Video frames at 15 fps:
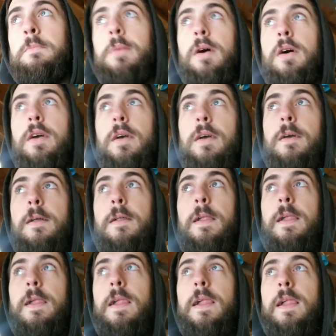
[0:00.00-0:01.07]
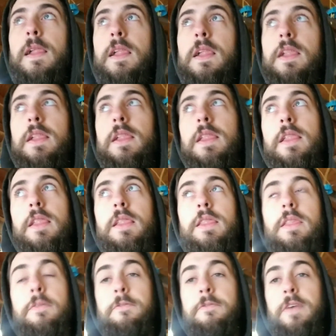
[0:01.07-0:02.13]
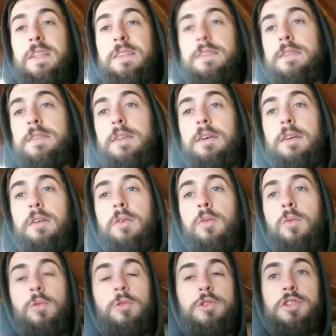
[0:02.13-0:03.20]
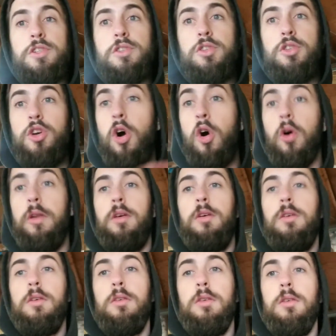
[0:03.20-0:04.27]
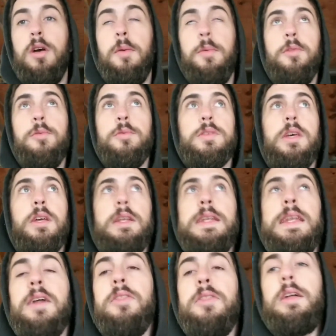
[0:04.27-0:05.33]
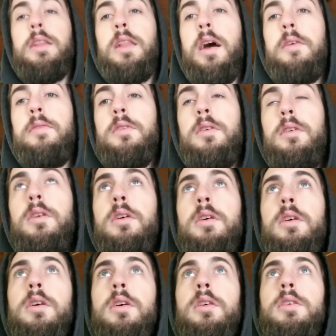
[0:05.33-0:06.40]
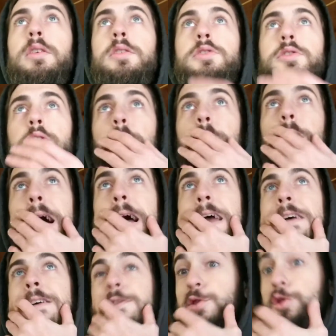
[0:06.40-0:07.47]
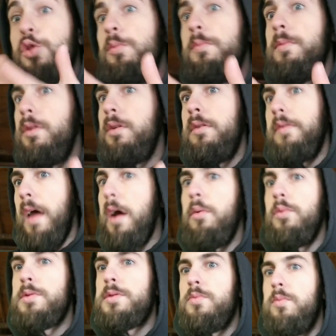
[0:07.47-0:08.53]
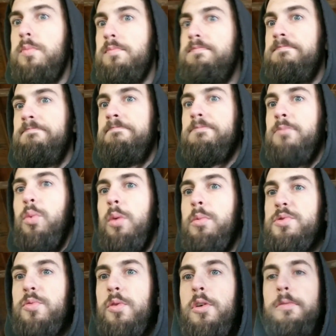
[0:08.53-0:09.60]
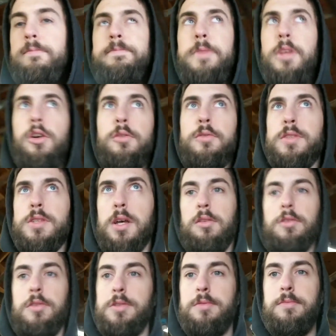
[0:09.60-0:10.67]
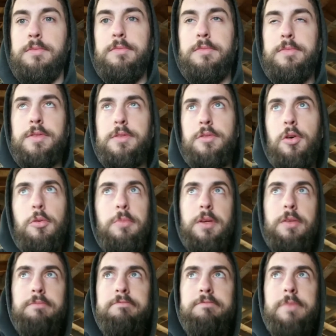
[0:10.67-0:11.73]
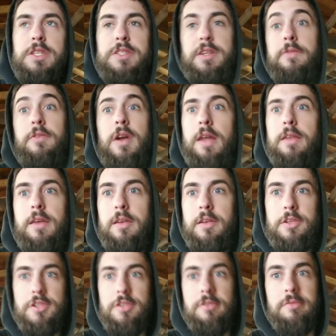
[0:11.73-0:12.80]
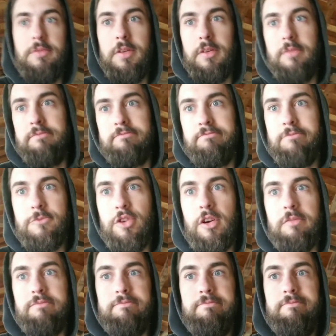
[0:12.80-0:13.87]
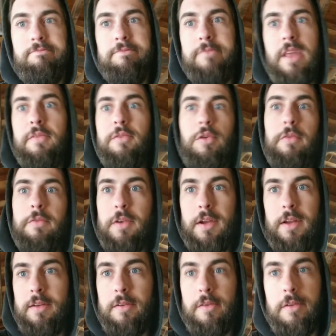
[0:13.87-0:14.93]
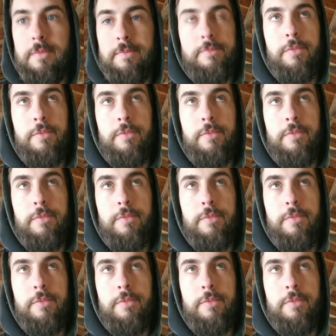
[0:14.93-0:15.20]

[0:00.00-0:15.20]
the fins were just gone. I mean, there was like nothing left. So I assumed that was what was wrong. You know, and sellers told me he's never had that issue, that it truck never overheated on him, which bullshit.